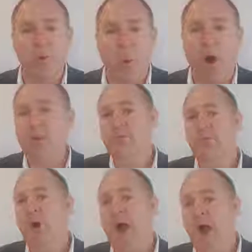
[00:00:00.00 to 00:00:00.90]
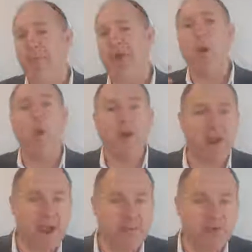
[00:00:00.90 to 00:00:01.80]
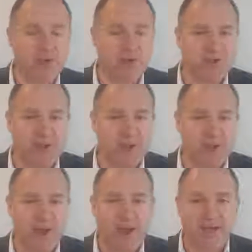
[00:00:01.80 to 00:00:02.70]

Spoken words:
want more help. They'll want to come and talk to you.